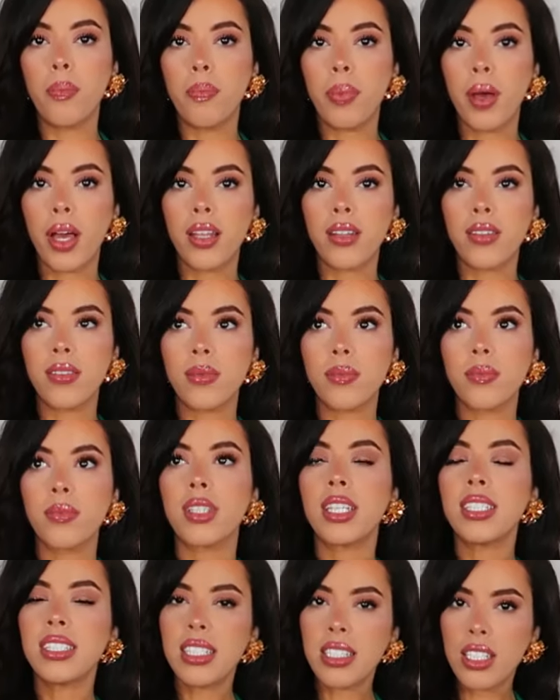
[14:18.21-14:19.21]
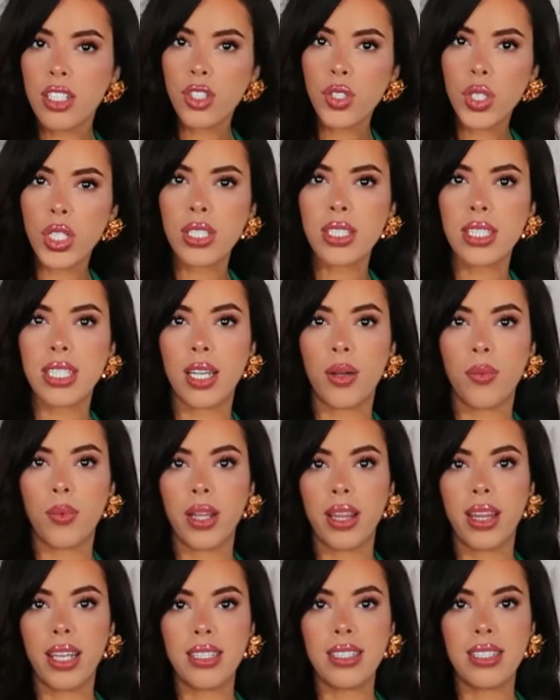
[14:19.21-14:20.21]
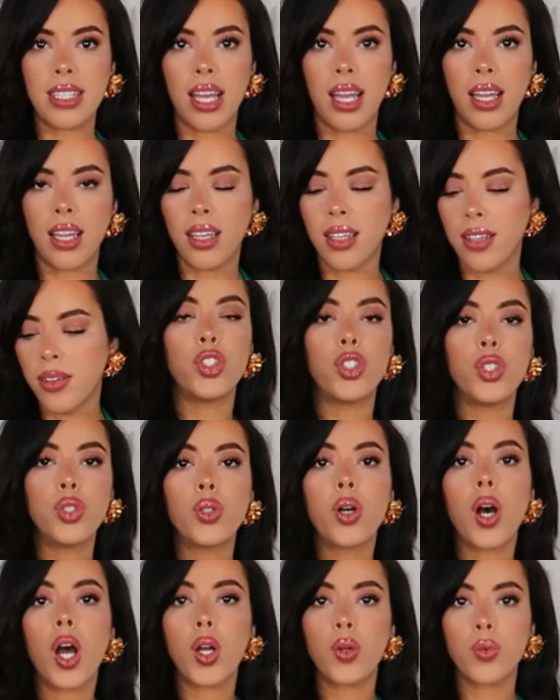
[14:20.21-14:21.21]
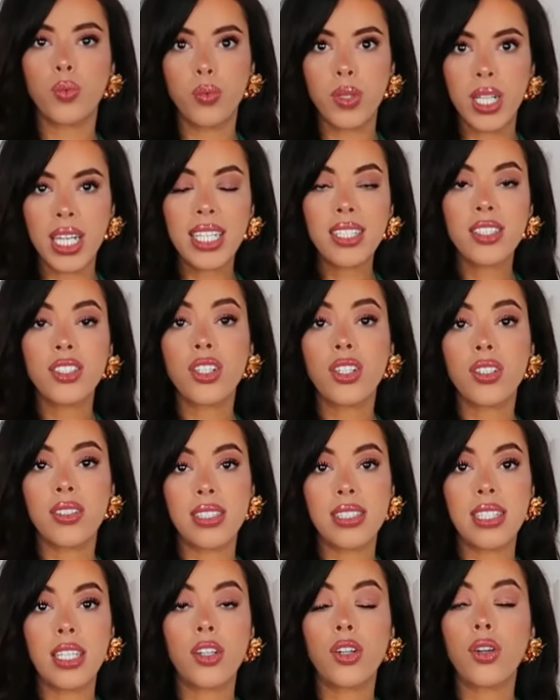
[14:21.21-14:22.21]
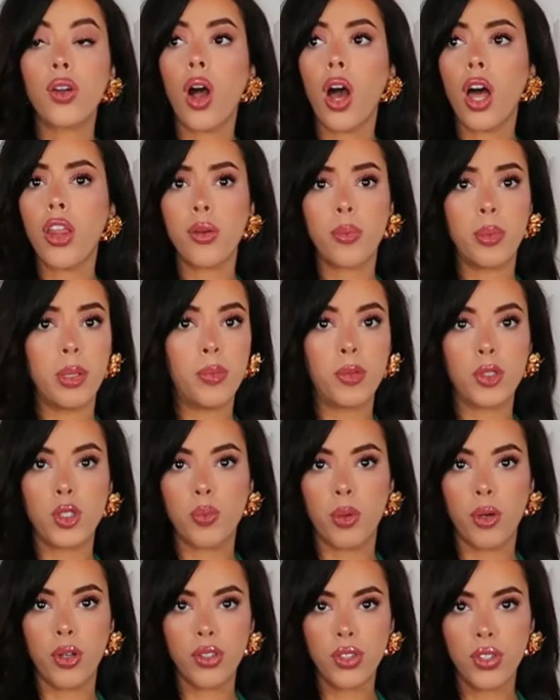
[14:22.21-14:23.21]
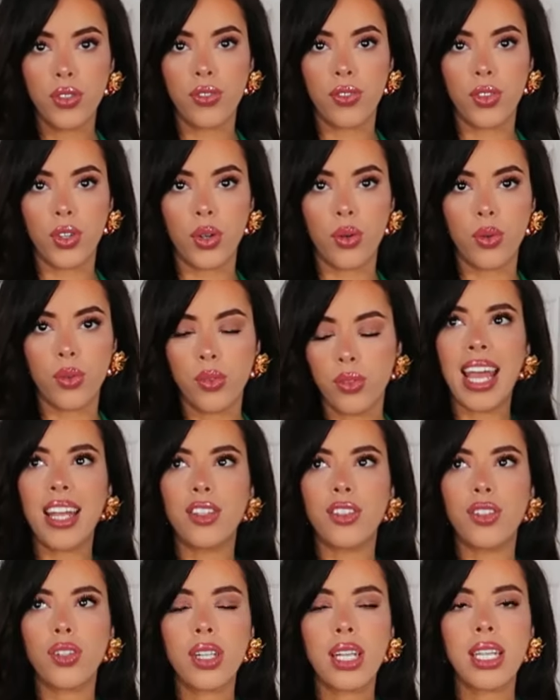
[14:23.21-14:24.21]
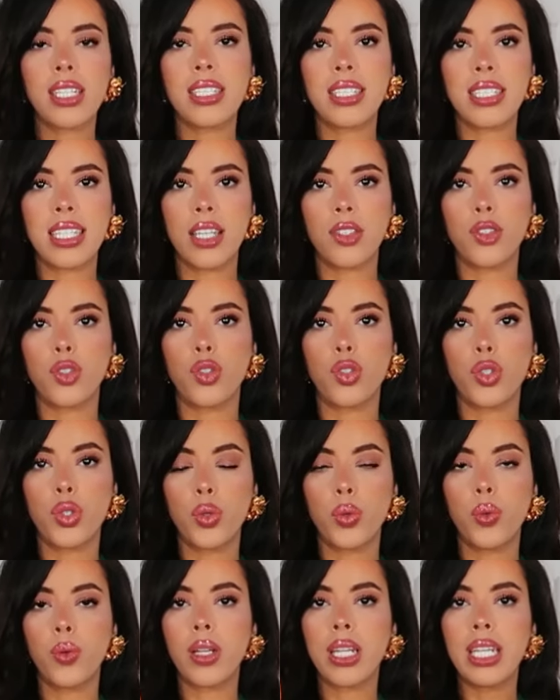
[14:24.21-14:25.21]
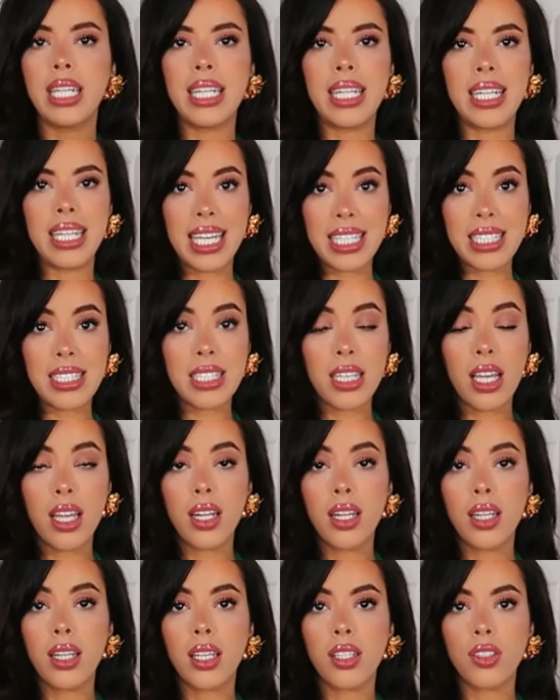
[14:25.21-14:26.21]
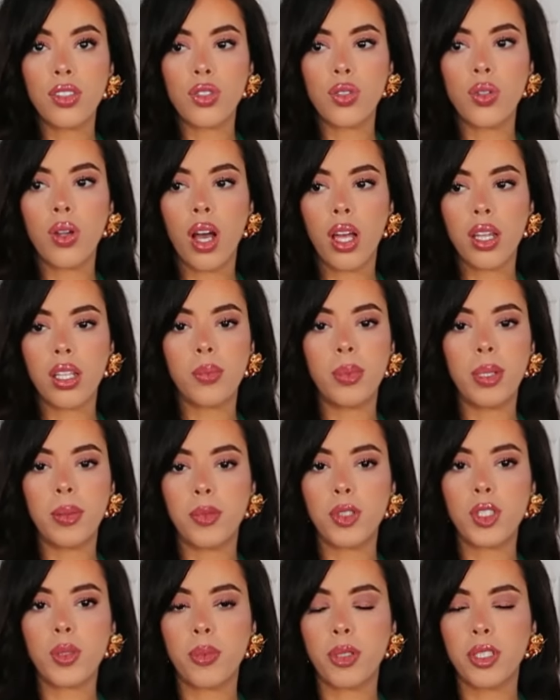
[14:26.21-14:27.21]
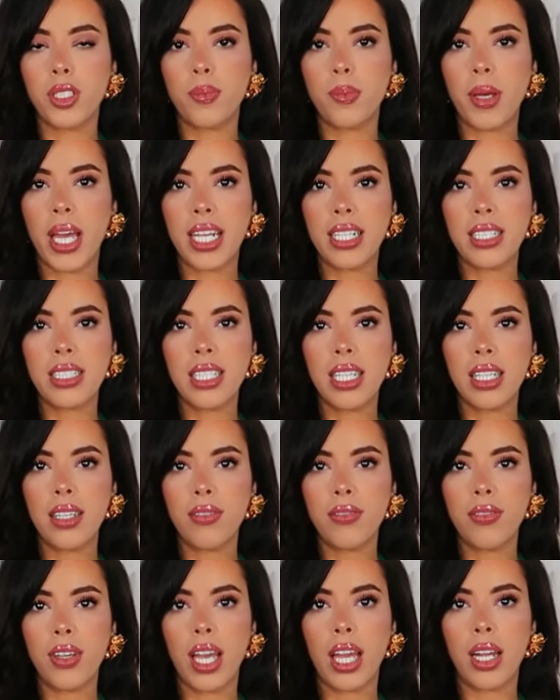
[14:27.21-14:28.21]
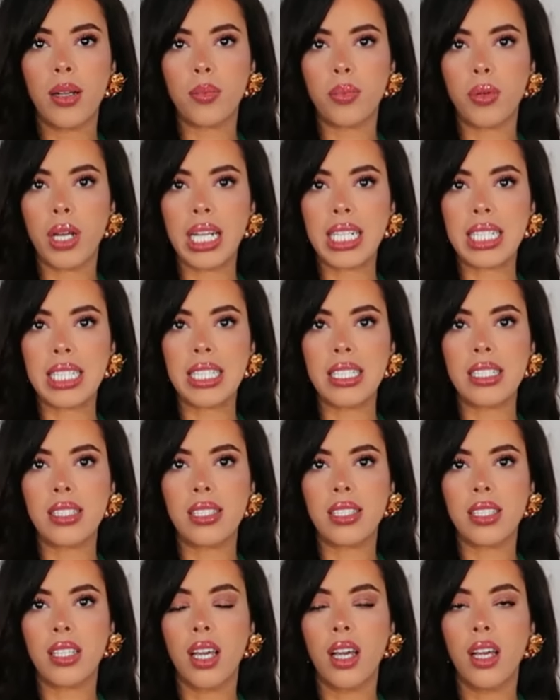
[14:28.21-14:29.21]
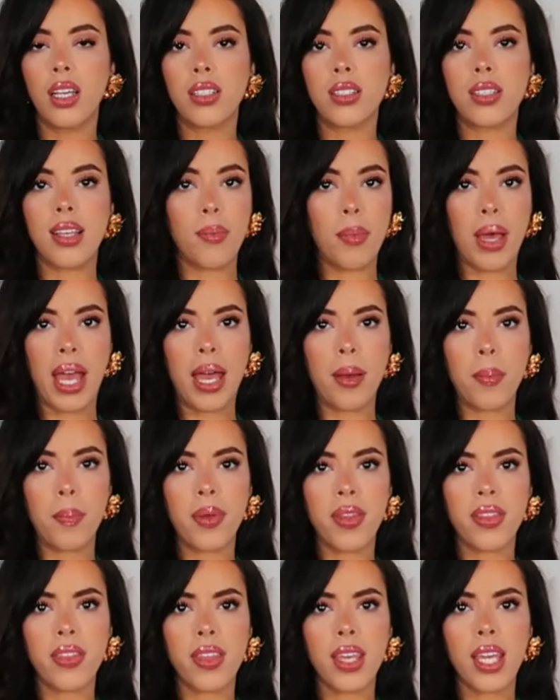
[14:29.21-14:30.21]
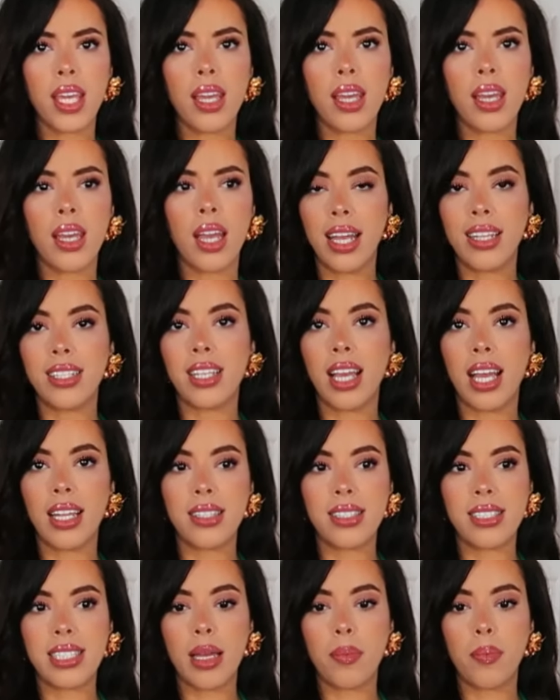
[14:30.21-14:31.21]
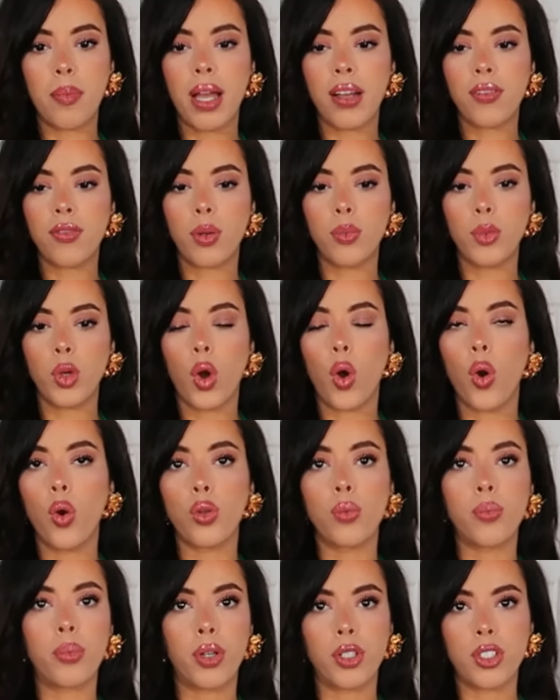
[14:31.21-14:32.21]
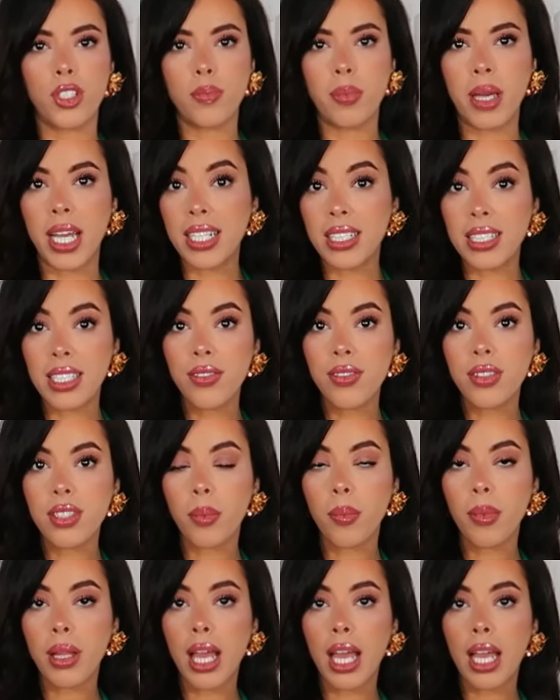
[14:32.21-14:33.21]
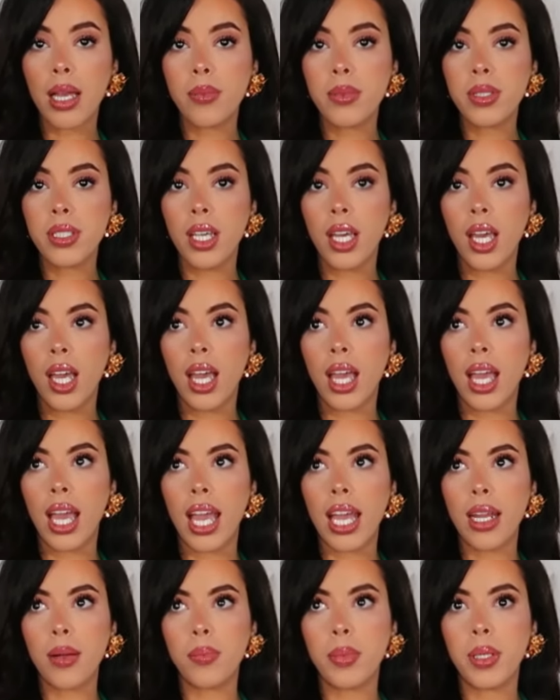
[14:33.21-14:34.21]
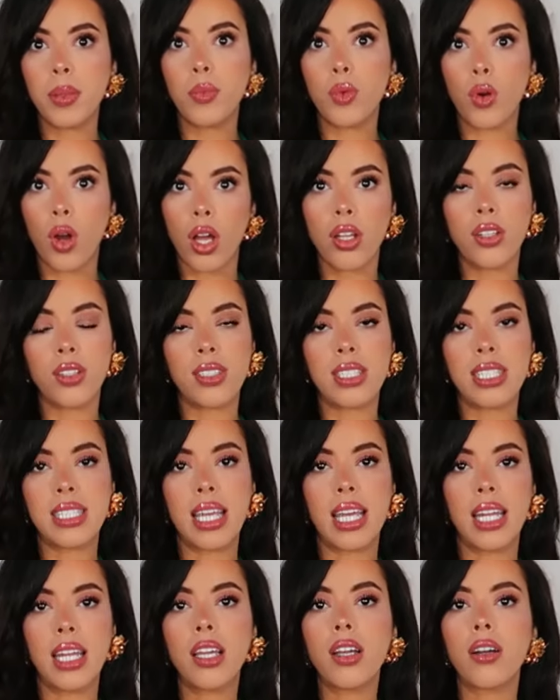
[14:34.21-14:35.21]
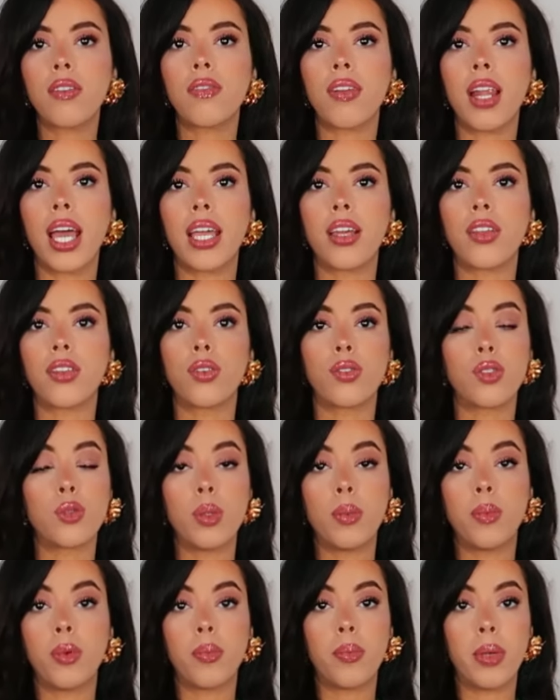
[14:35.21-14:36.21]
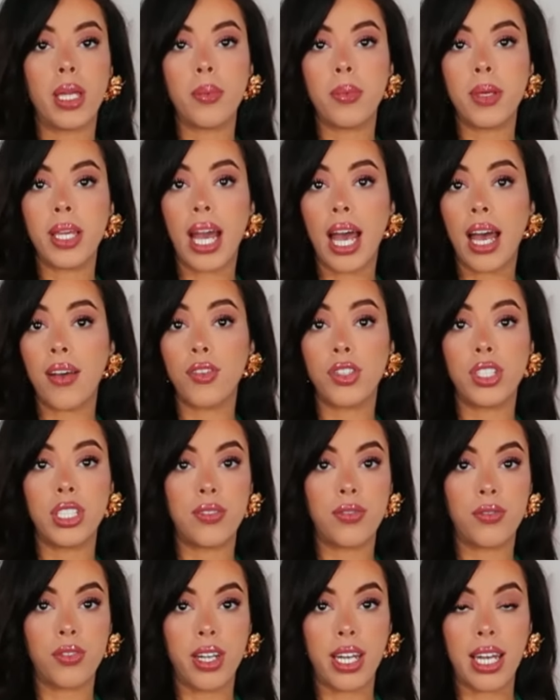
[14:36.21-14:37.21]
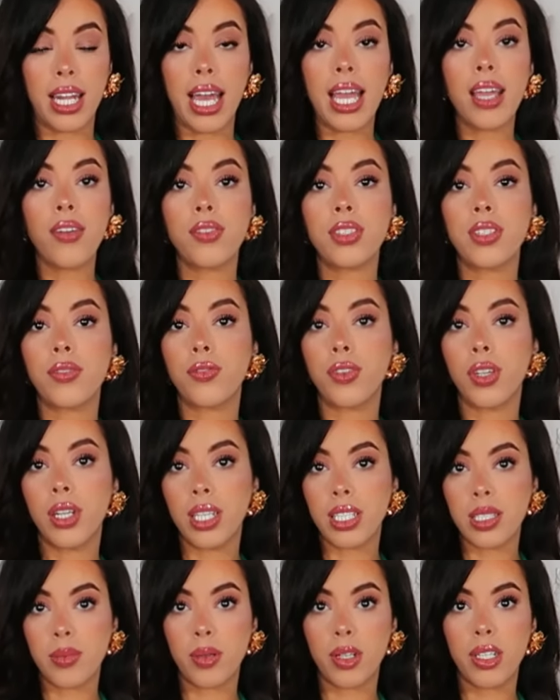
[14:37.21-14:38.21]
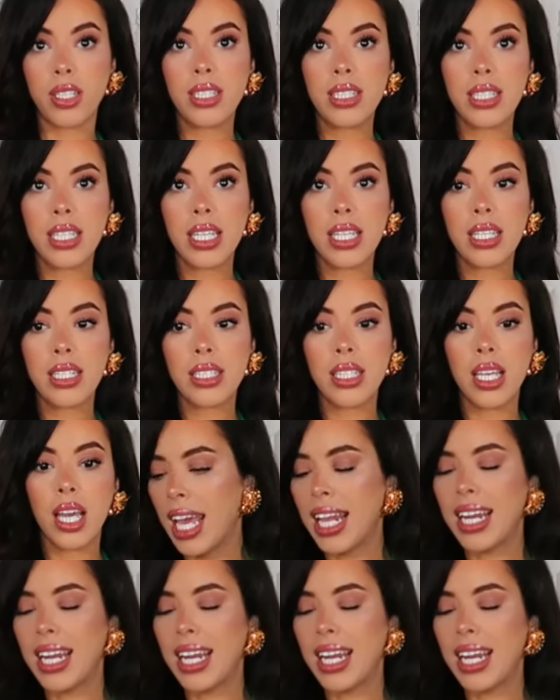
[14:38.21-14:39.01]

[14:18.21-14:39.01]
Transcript: But this is interesting what they say. You are willing to consider other people's point of view and don't hesitate to truly listen to other people's perspective and practice some empathy and, and step back from your own perspective sometimes and be more understanding of like those people maybe have a different life, different experiences.